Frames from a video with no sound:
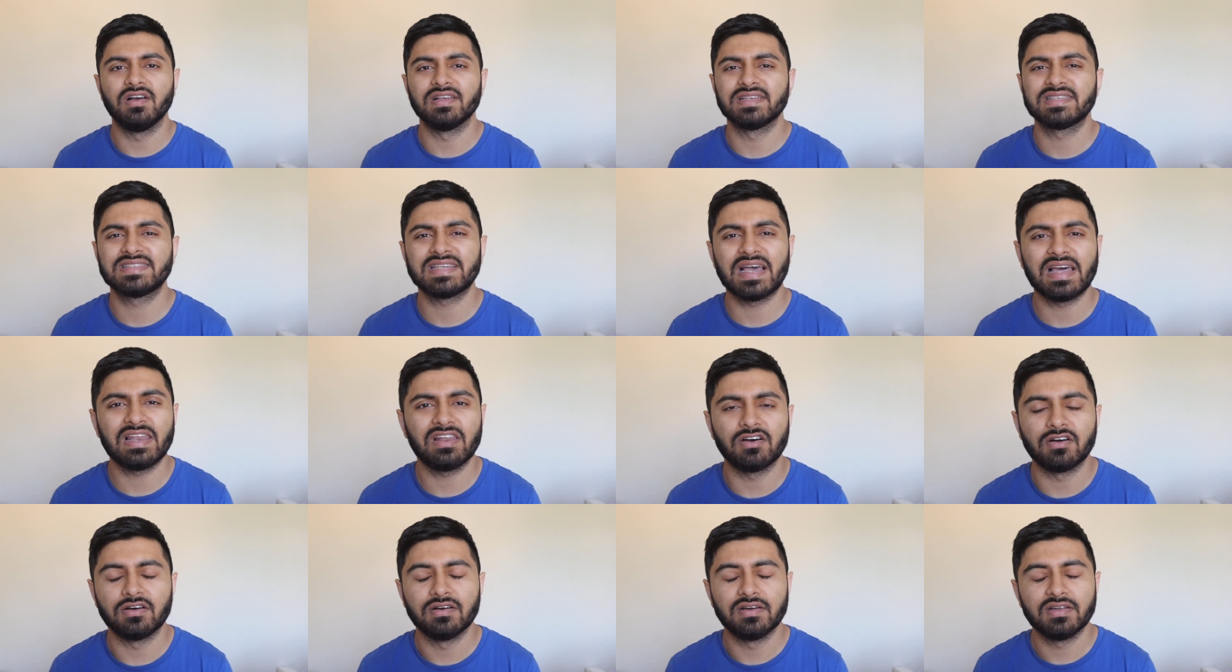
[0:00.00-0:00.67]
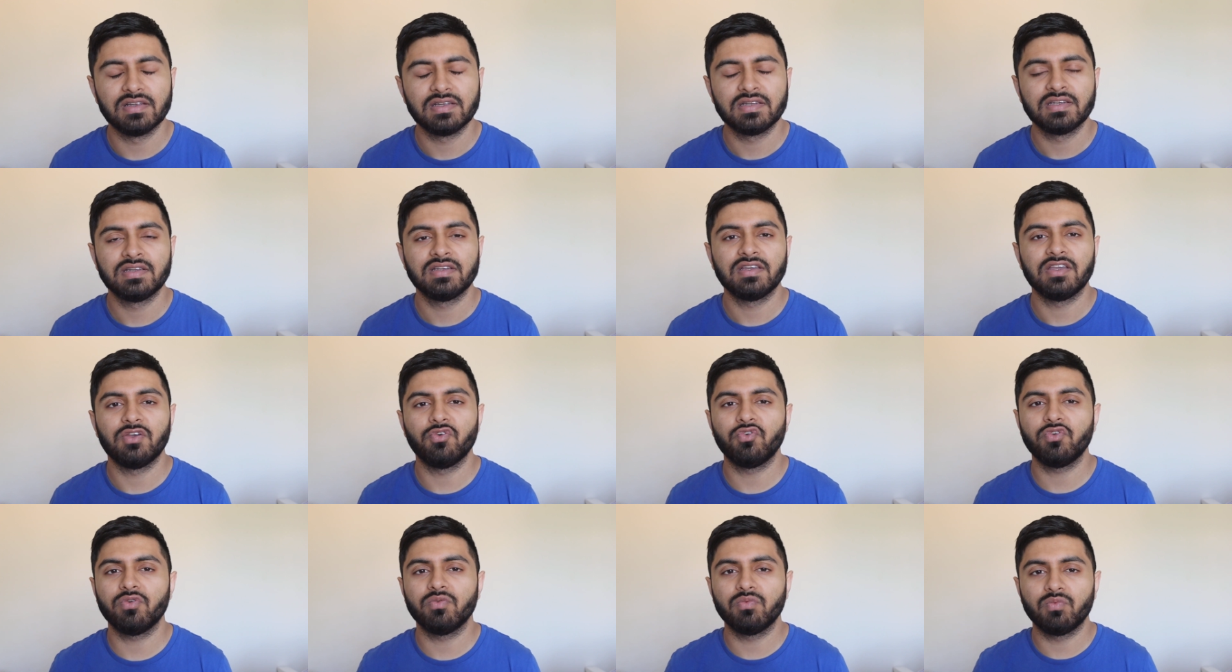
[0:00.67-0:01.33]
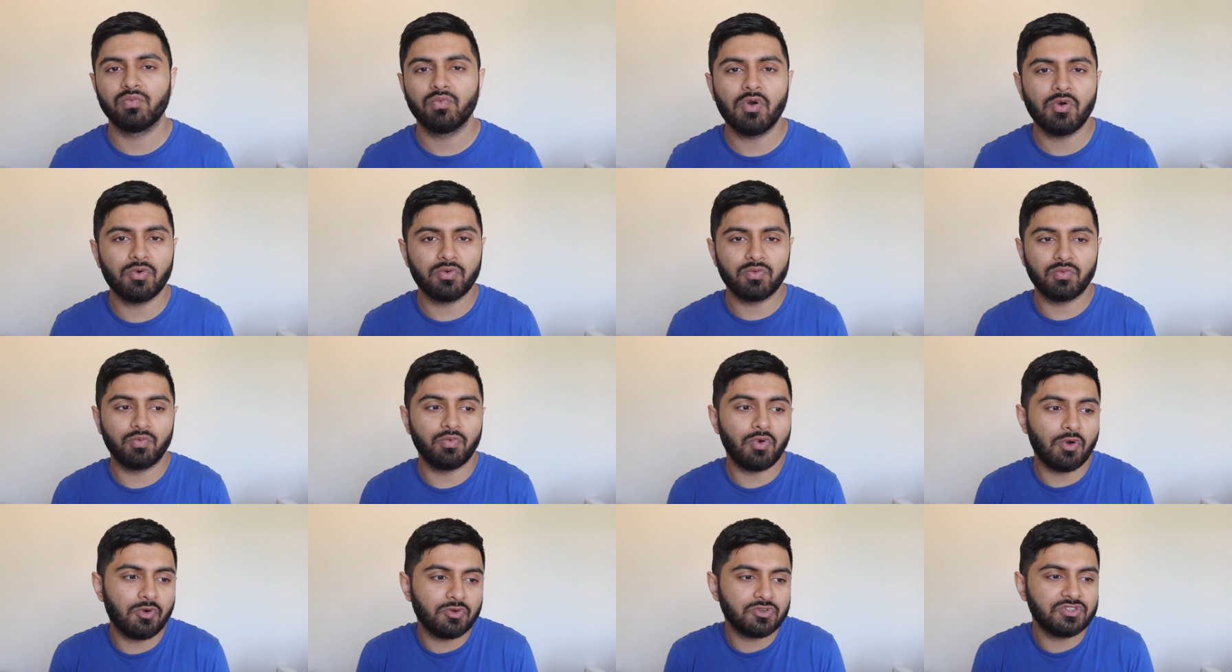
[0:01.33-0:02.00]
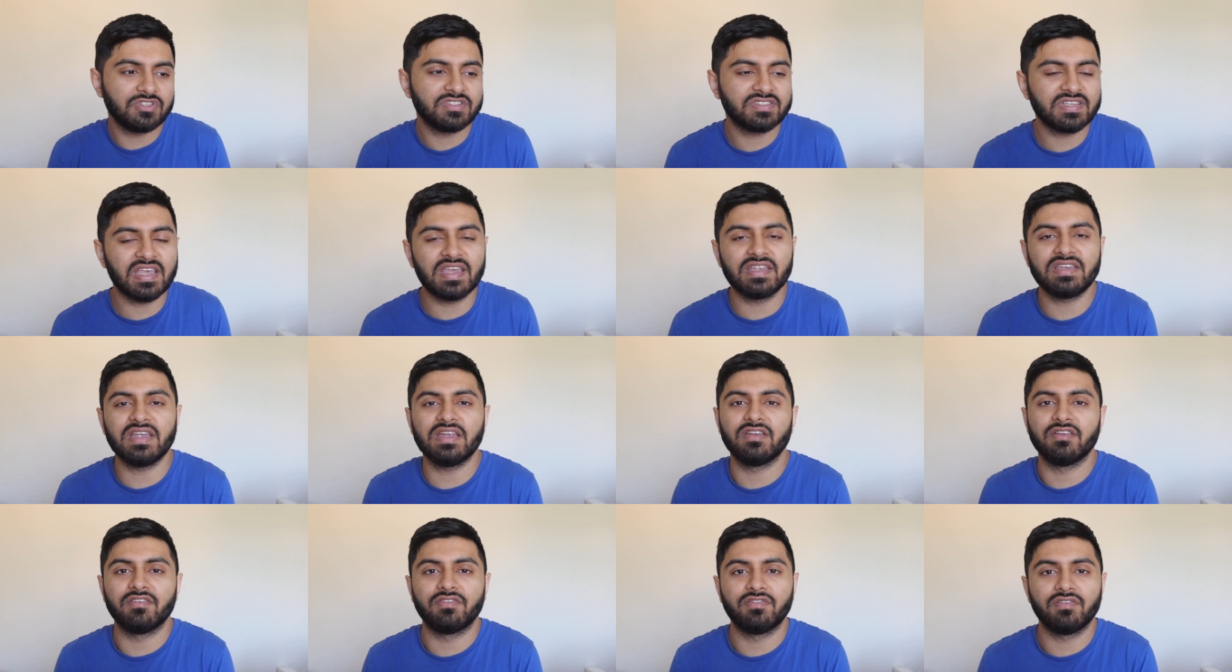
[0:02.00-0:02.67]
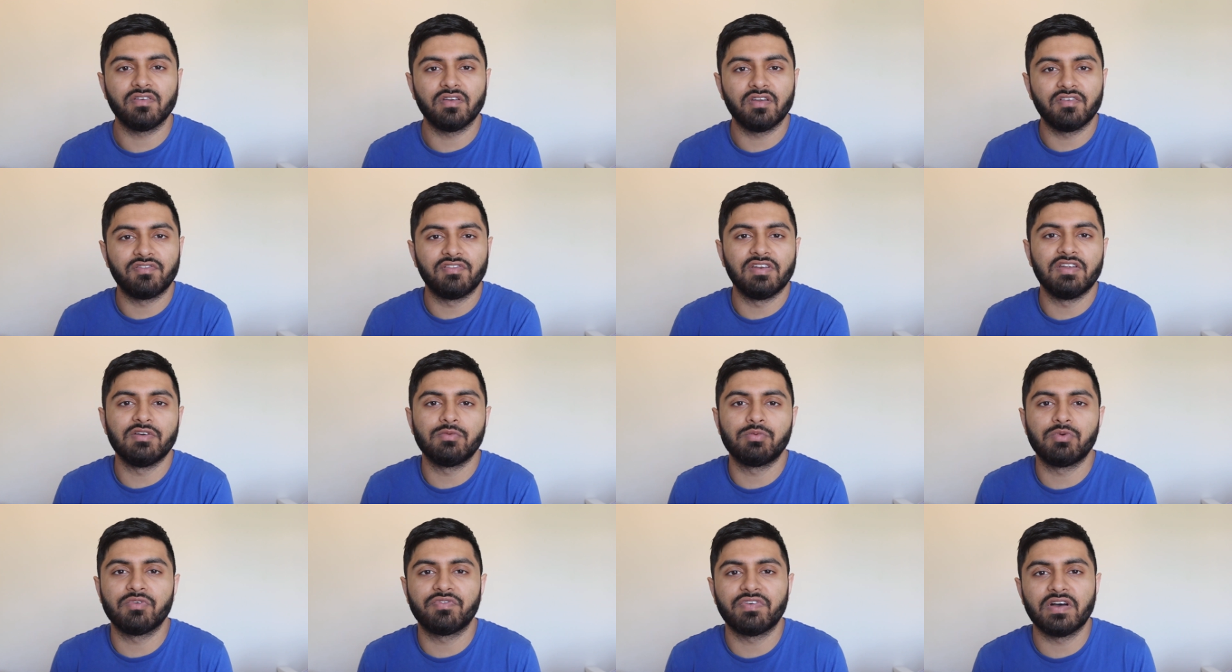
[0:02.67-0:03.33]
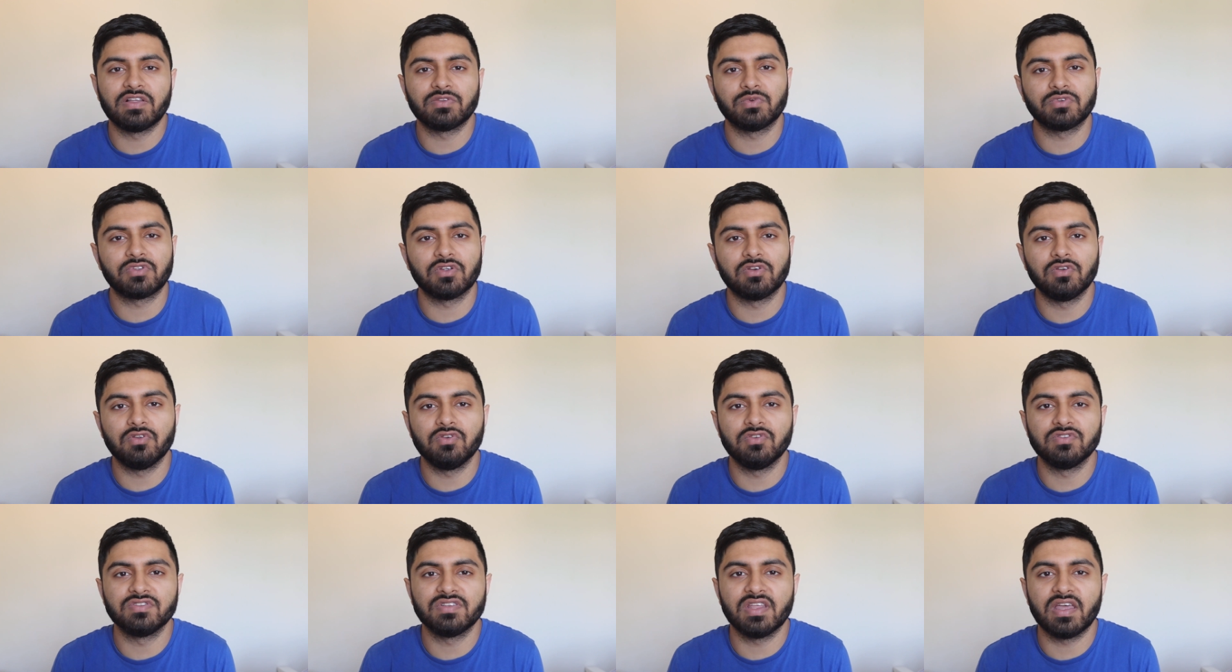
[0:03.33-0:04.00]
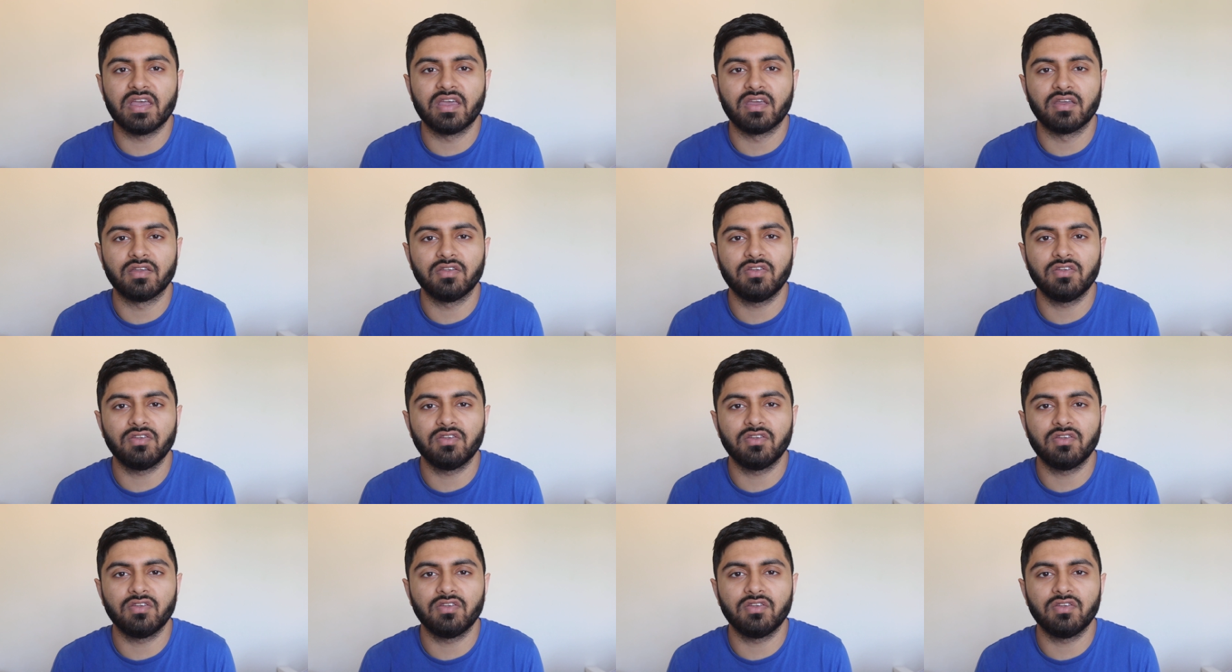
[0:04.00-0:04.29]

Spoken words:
Salah. What would you say then if Liverpool fans were to lose there?